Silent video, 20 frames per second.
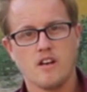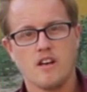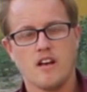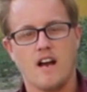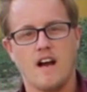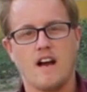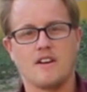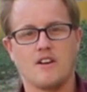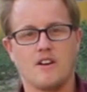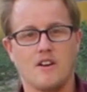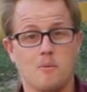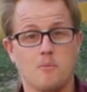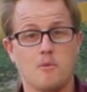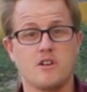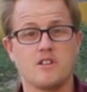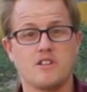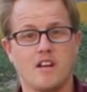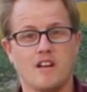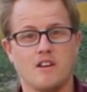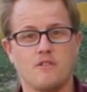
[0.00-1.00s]
and I'd
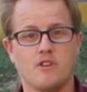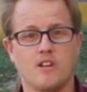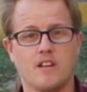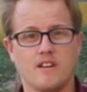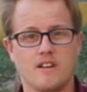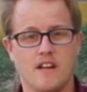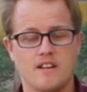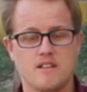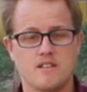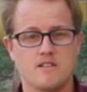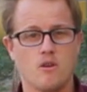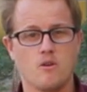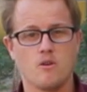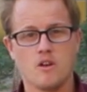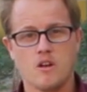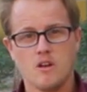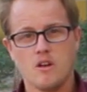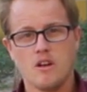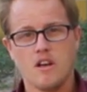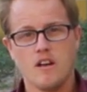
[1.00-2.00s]
appreciate it if you did that. So
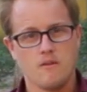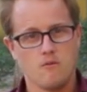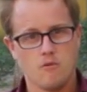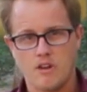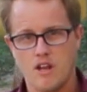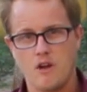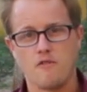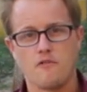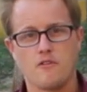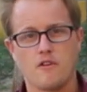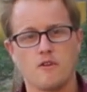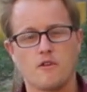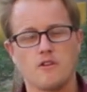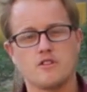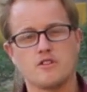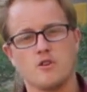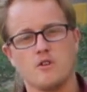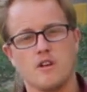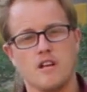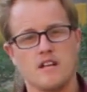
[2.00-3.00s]
without further
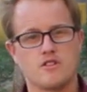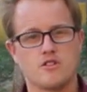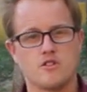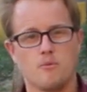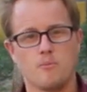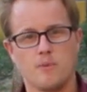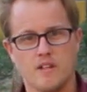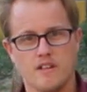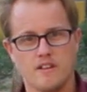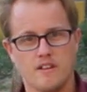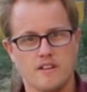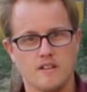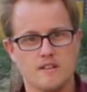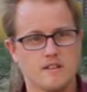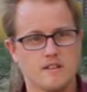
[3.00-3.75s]
ado, let's jump into this.